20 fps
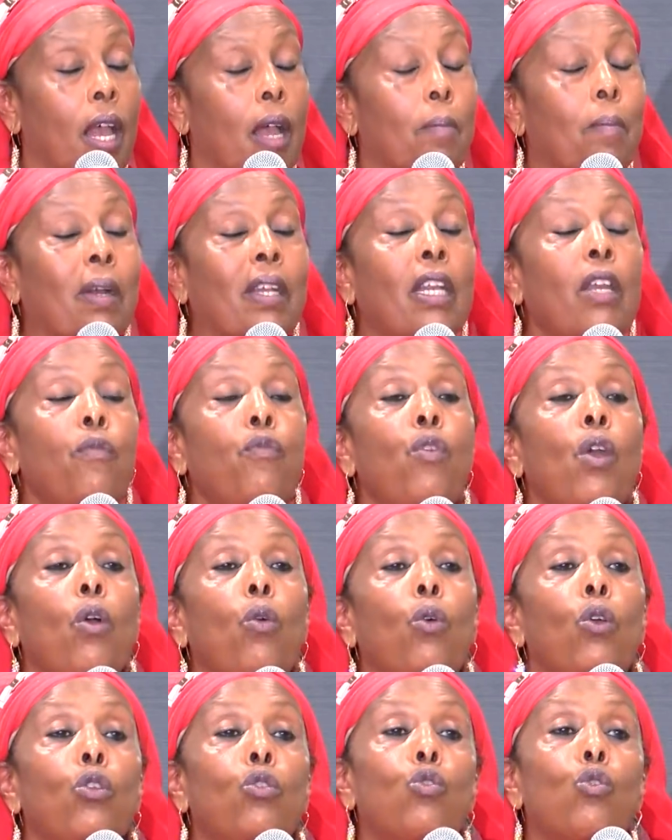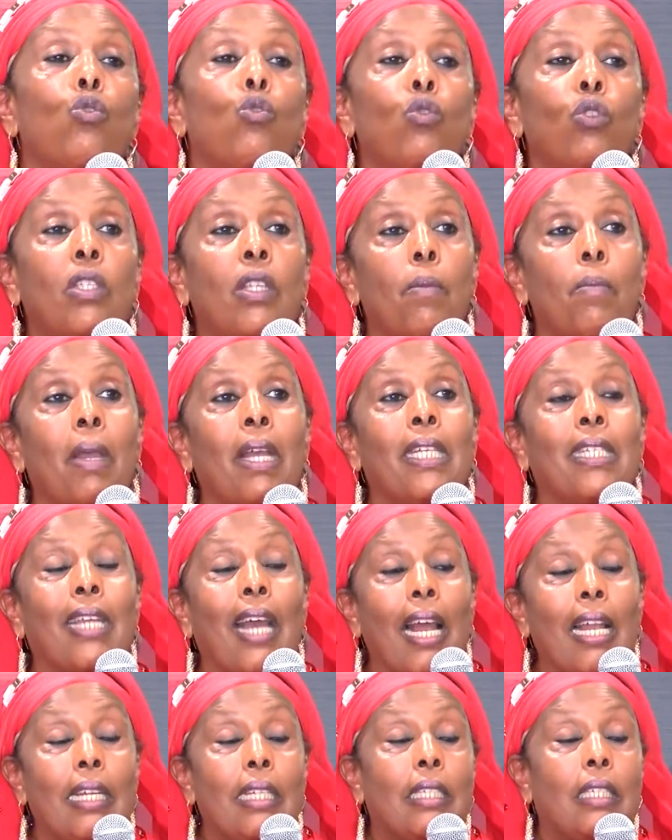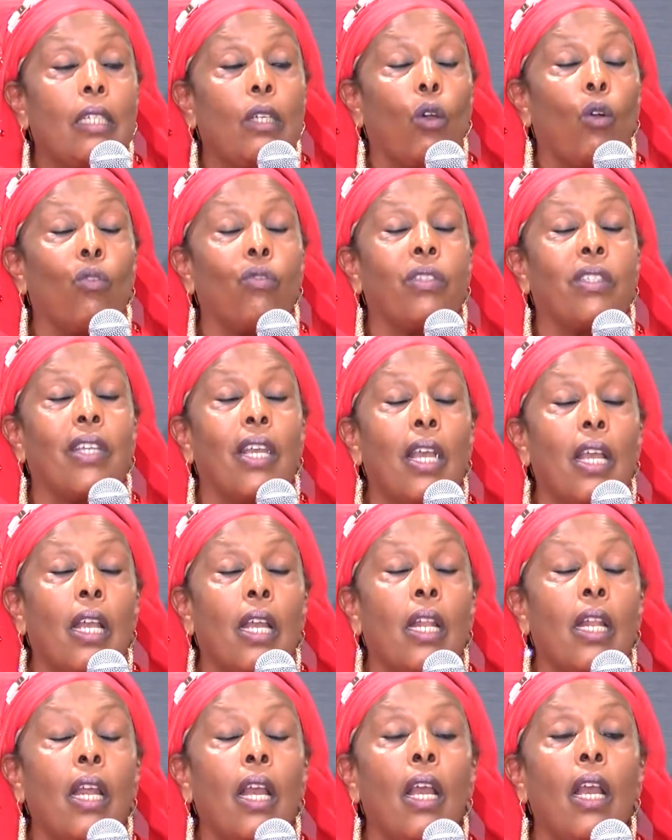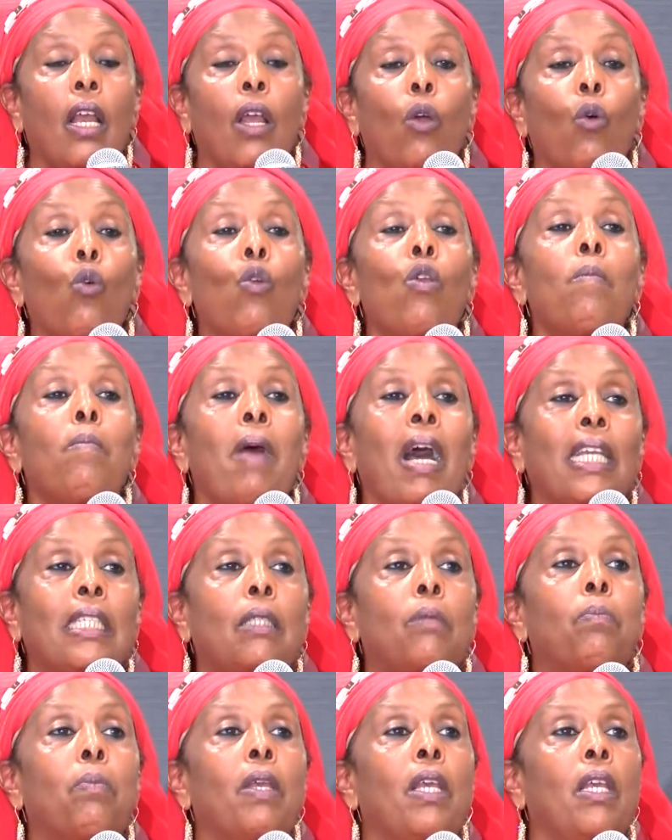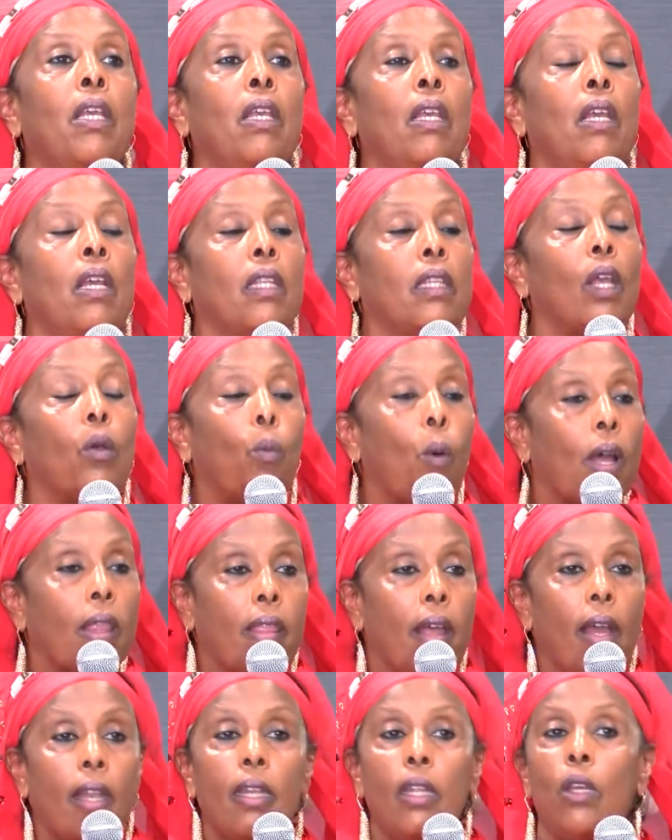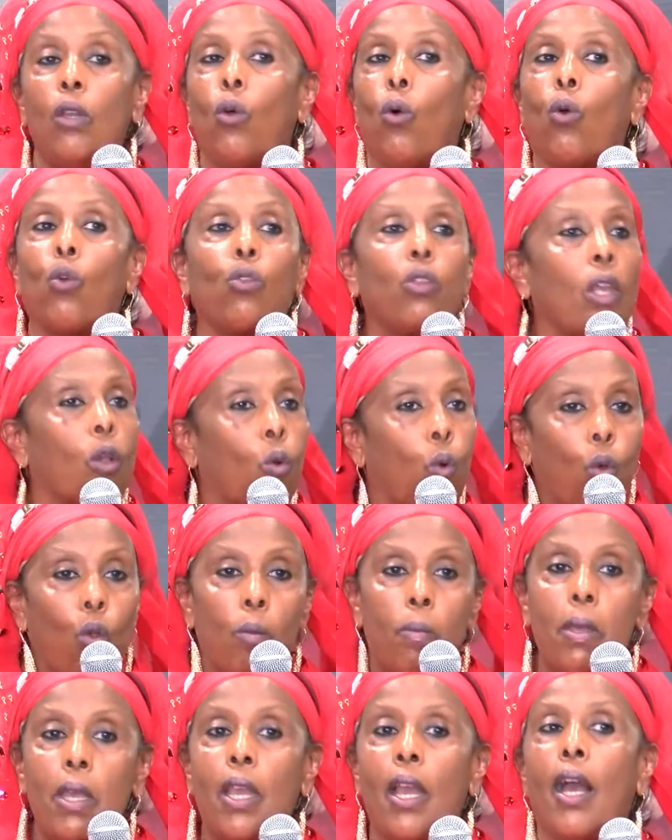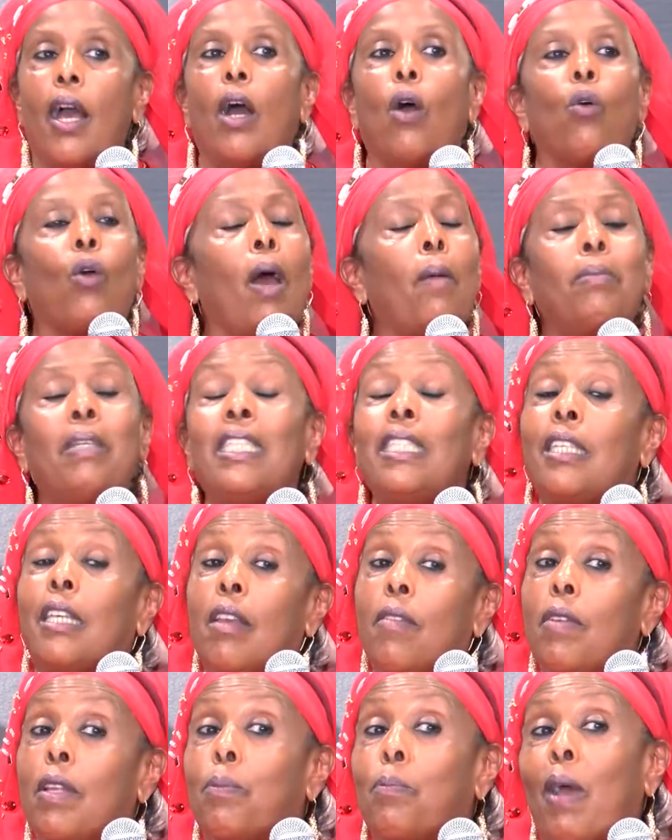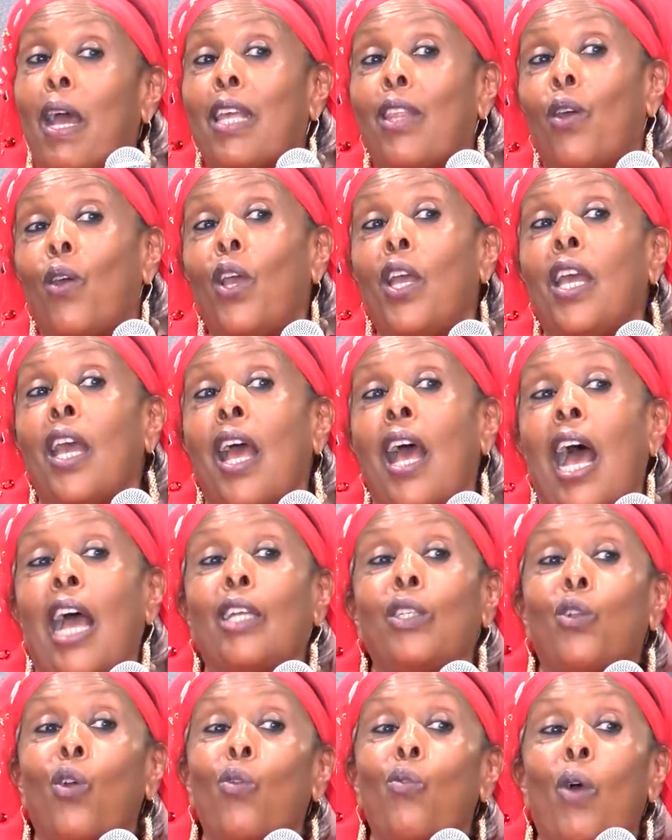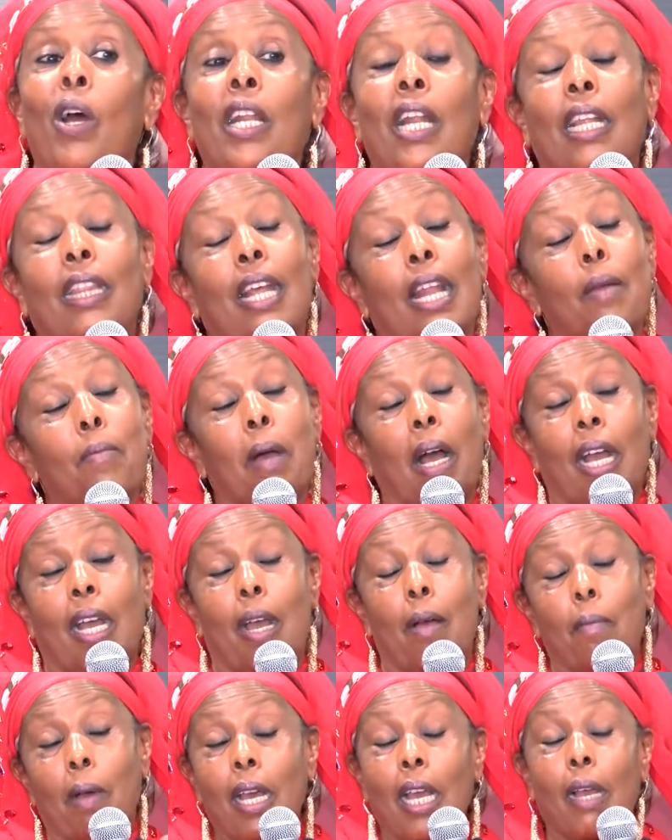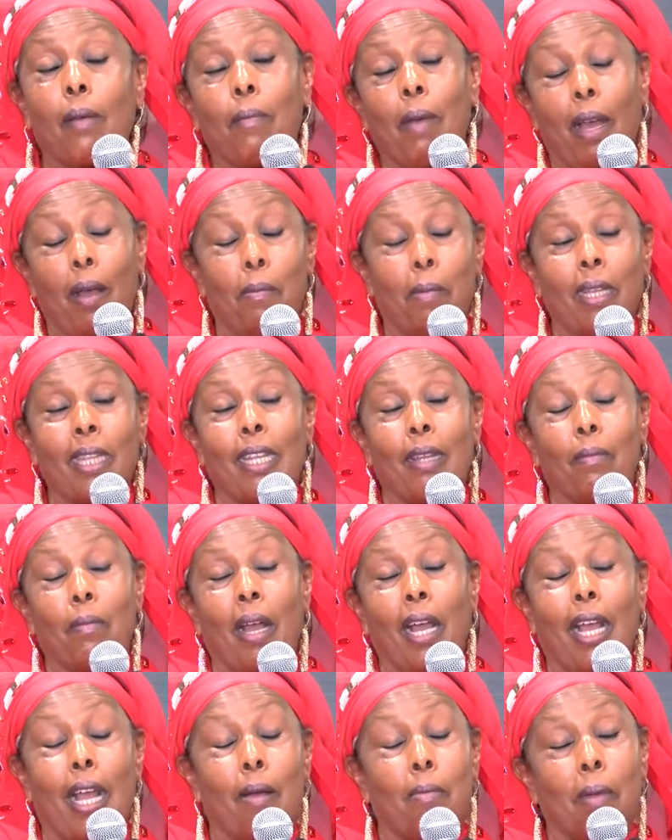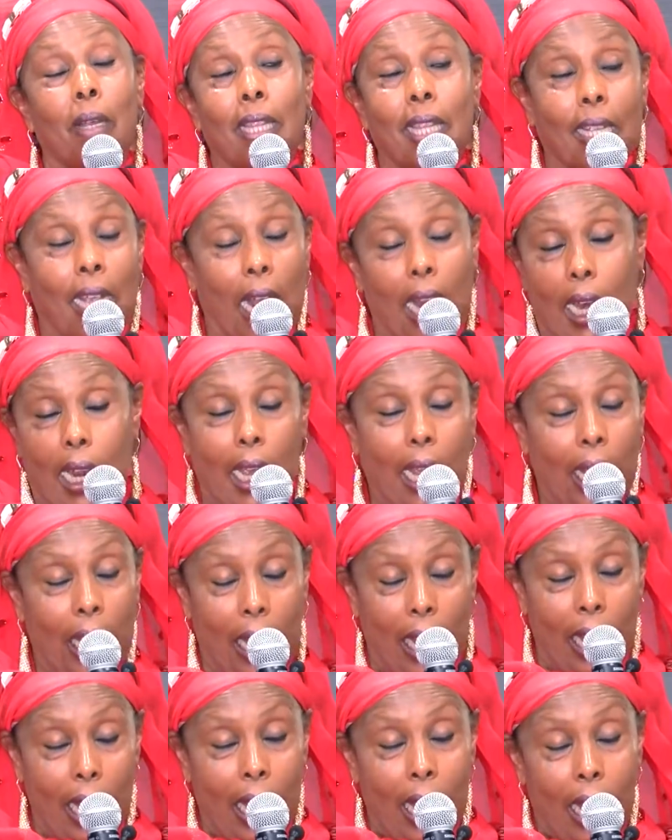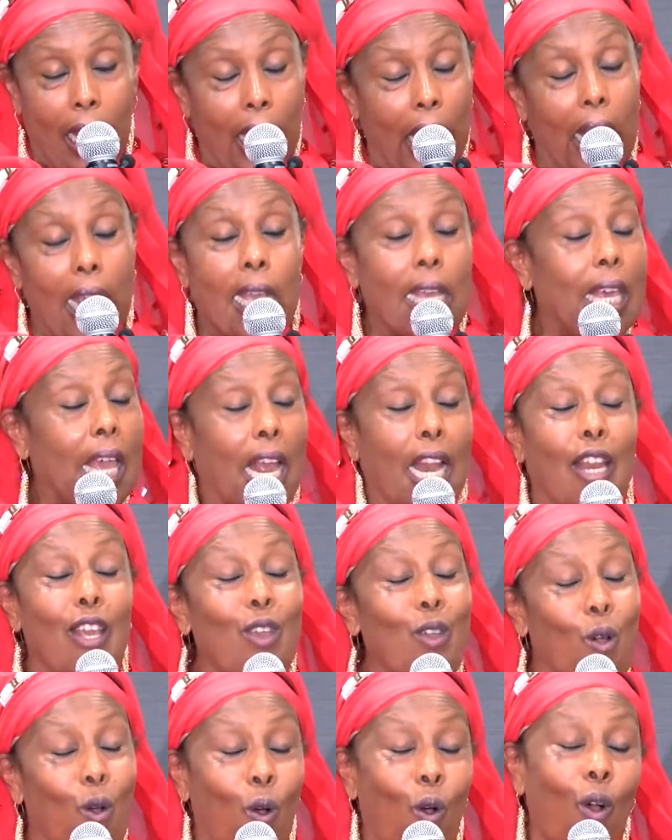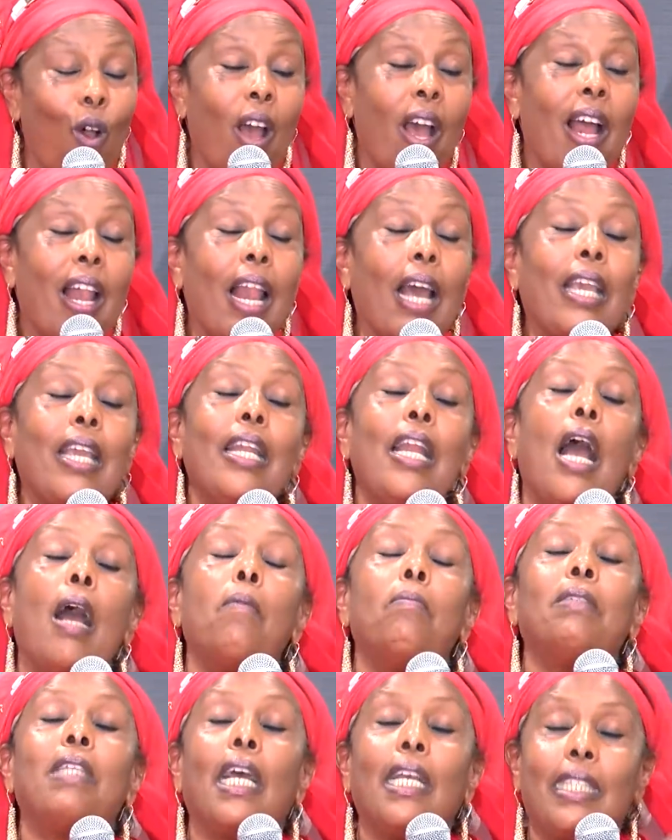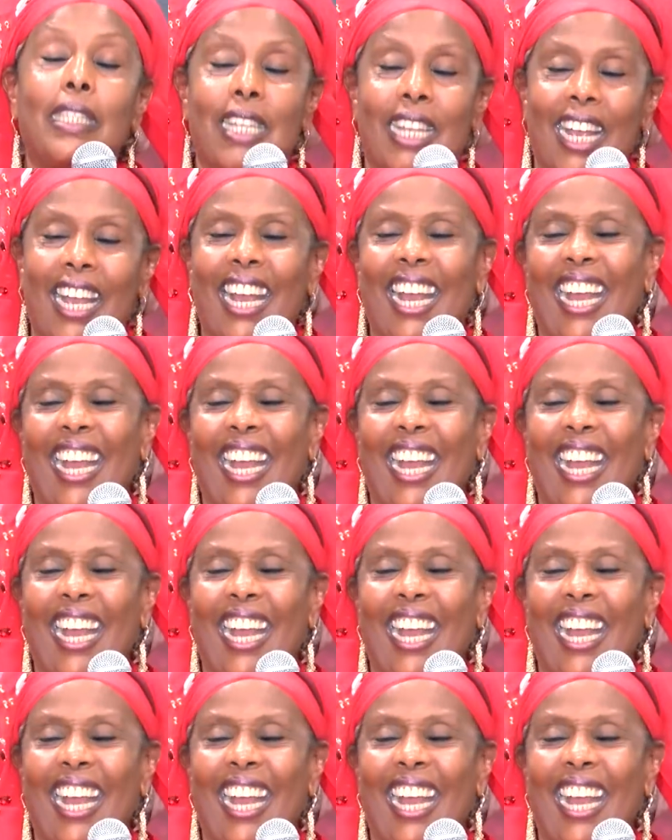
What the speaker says: But if you are going to use the mentality of saying we must be the Wadani or the Kurmia, or, I'm just giving, by the way, I don't want Adana Mahkamad Kale, like Gelio, lakini I'm just,